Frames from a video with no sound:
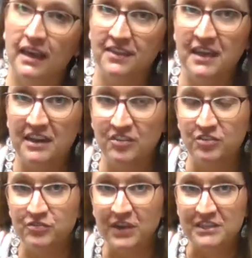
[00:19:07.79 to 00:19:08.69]
And then if
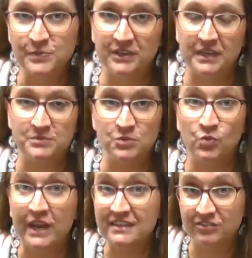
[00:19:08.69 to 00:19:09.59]
your Facebook name's
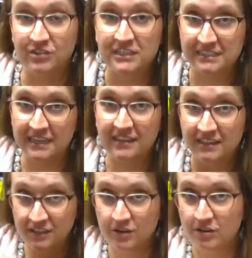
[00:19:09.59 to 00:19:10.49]
way different, say
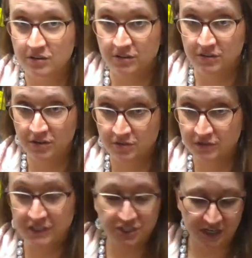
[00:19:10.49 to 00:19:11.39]
that you're
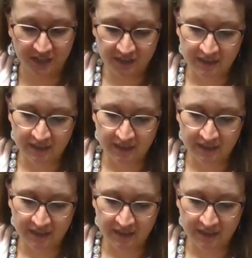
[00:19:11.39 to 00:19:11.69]
Felicia.